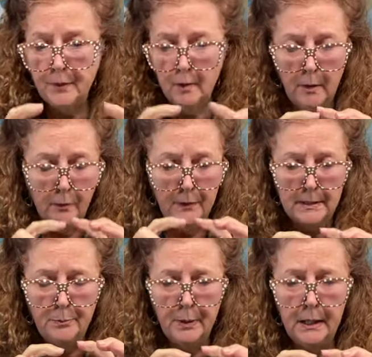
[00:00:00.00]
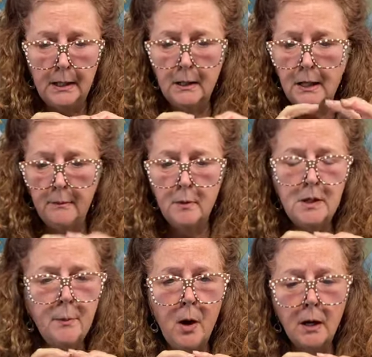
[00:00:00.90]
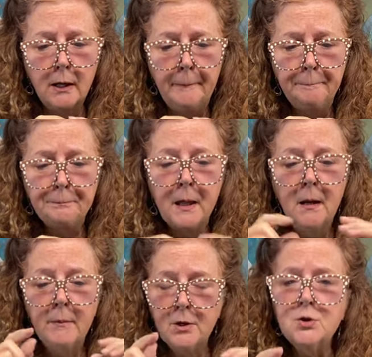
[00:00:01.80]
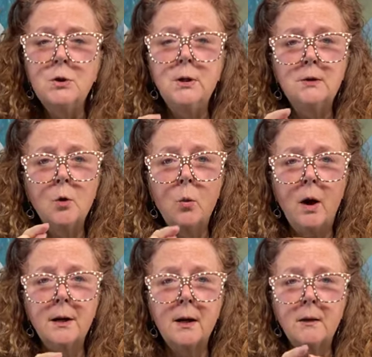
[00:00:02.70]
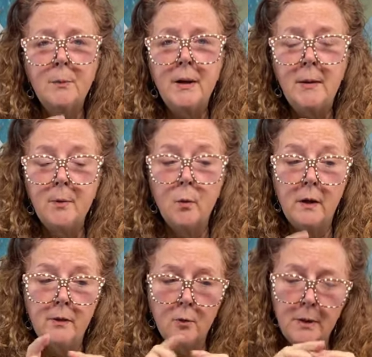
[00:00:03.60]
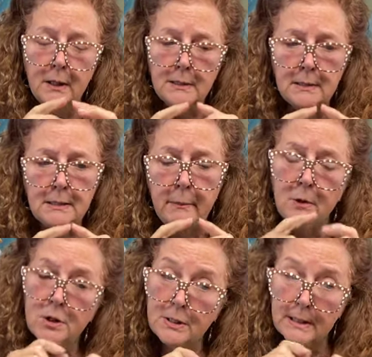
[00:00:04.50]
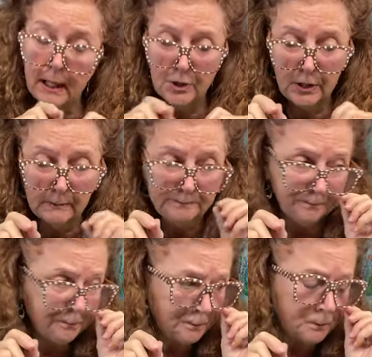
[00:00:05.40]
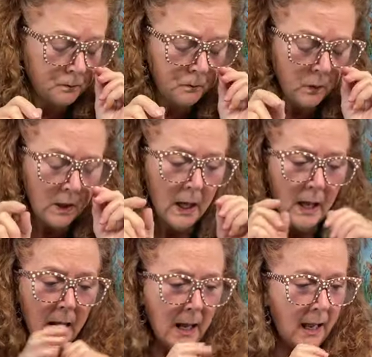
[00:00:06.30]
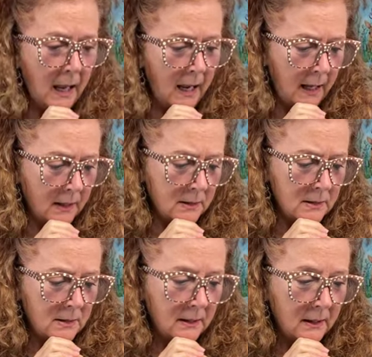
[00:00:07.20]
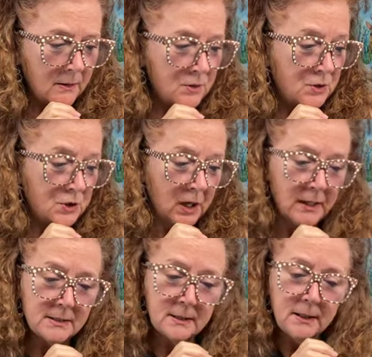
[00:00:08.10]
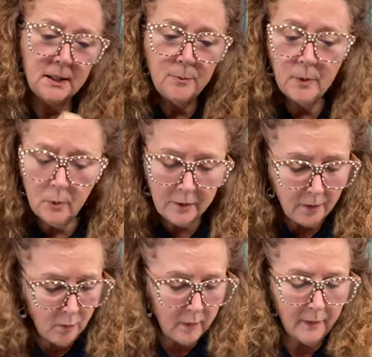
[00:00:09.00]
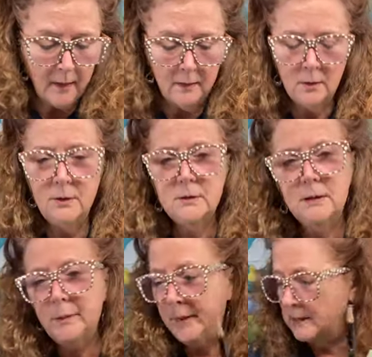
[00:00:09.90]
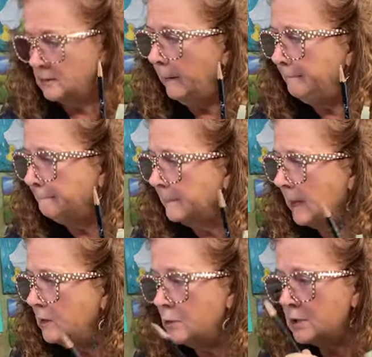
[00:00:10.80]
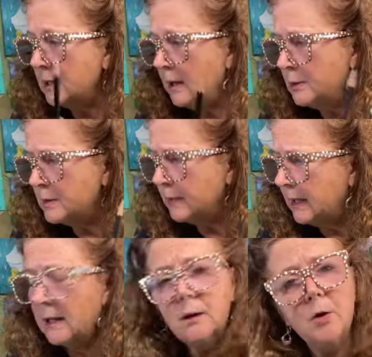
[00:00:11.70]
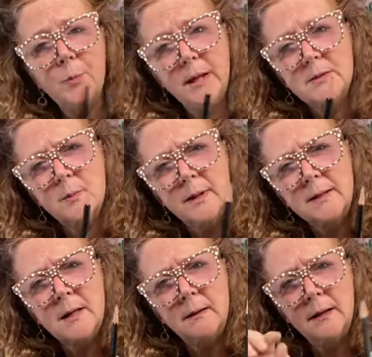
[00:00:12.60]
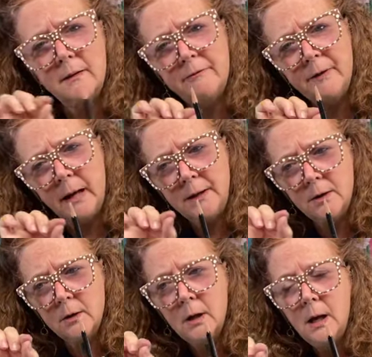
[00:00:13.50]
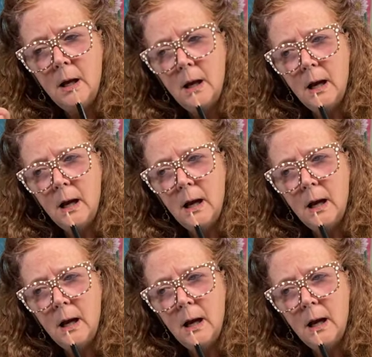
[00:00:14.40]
They're about this big. Keep them in your pocket. Make sure you get the watercolor paper one though, because some are just sketching. And just keep it with you with, you just need a pencil. And usually I'll use a mechanical pencil because I like the finer